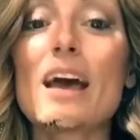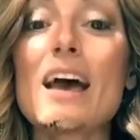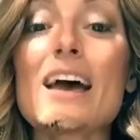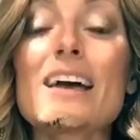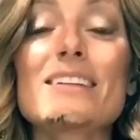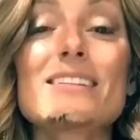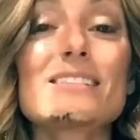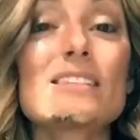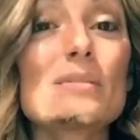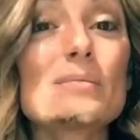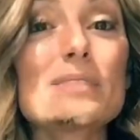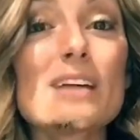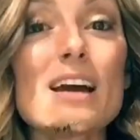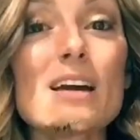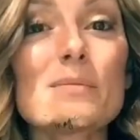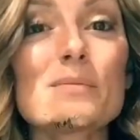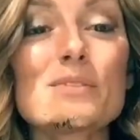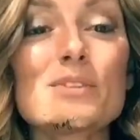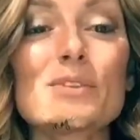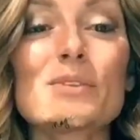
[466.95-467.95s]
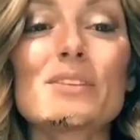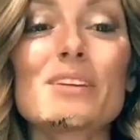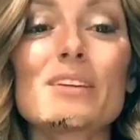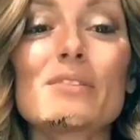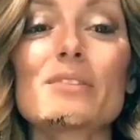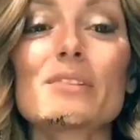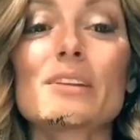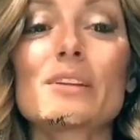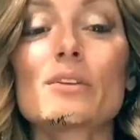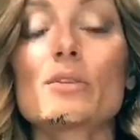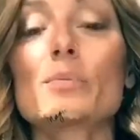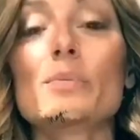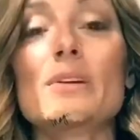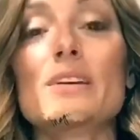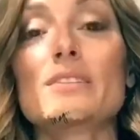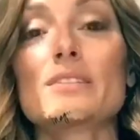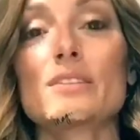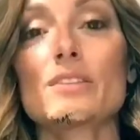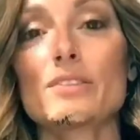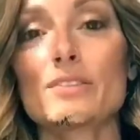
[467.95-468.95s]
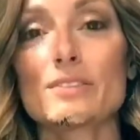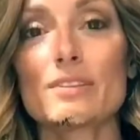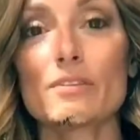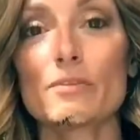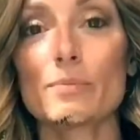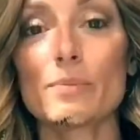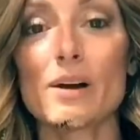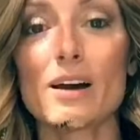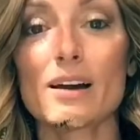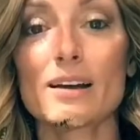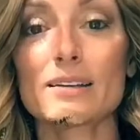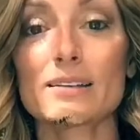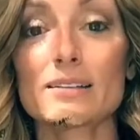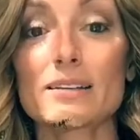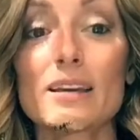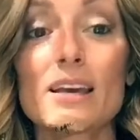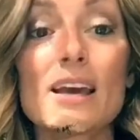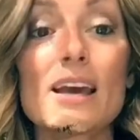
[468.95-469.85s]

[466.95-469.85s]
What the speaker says: And sometimes you leave a little piece of yourself behind,